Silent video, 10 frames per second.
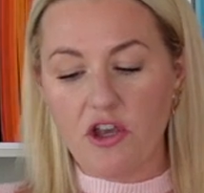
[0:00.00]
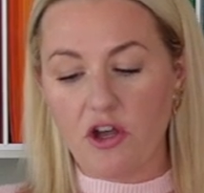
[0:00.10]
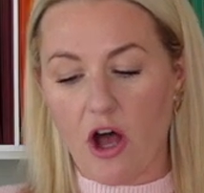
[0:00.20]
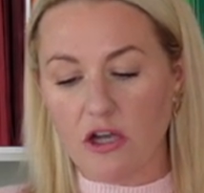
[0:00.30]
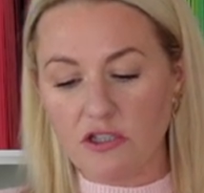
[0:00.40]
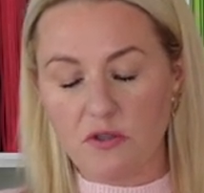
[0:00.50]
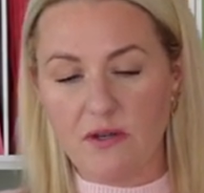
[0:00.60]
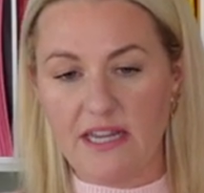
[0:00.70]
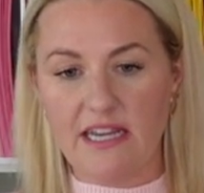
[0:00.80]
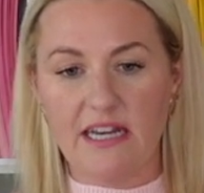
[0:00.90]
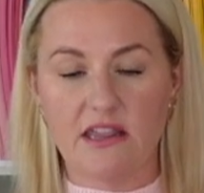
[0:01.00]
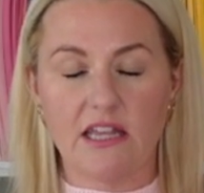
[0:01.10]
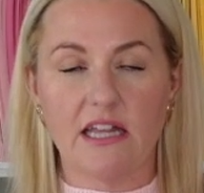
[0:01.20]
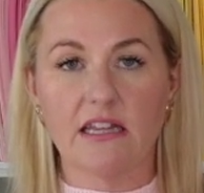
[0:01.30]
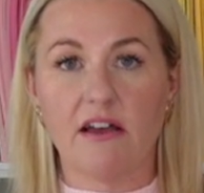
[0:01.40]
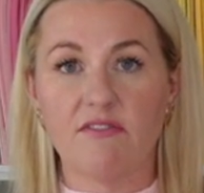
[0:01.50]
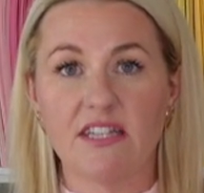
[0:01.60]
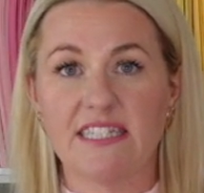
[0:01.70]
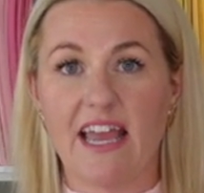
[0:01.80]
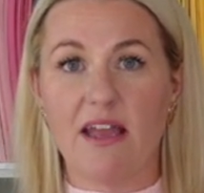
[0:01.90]
You'll also need the Love
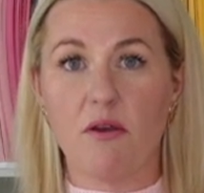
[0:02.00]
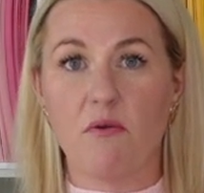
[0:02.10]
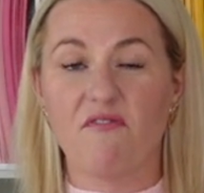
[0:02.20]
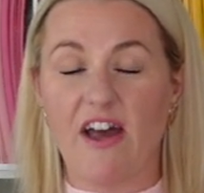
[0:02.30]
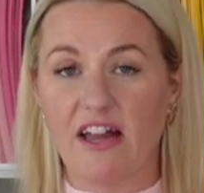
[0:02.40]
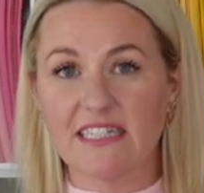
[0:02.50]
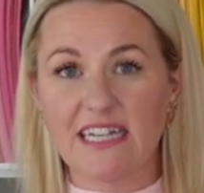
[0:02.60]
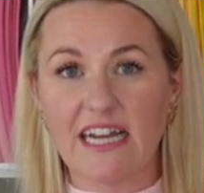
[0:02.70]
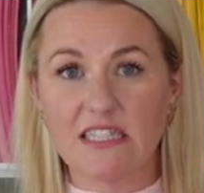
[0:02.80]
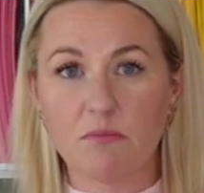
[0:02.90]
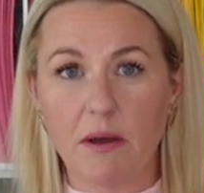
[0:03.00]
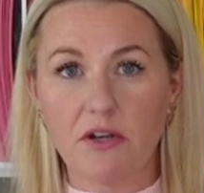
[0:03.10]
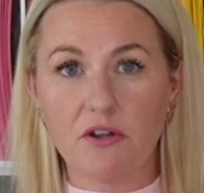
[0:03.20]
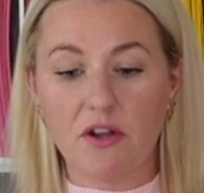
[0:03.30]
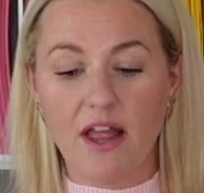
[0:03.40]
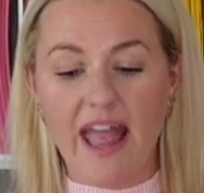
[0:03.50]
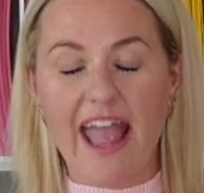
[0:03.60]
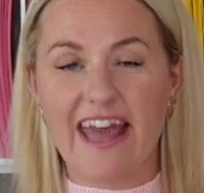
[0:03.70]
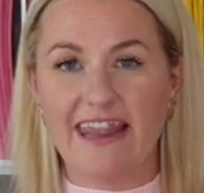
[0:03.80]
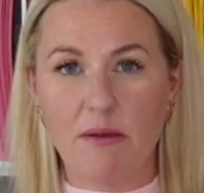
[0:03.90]
the Day Valentine's bundle,
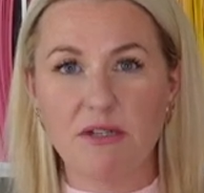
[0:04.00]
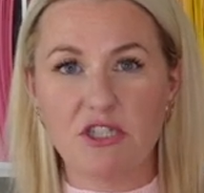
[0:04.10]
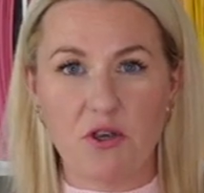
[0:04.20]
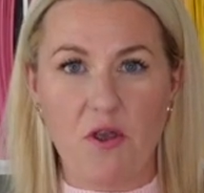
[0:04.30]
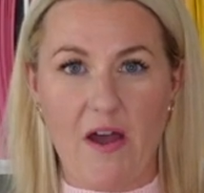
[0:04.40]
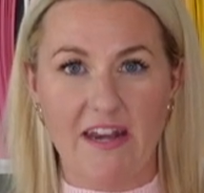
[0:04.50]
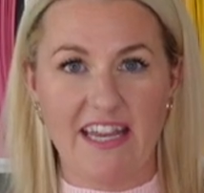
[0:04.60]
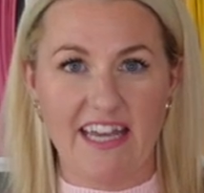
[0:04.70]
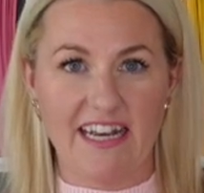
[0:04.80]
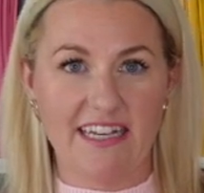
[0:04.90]
and let me show you how to get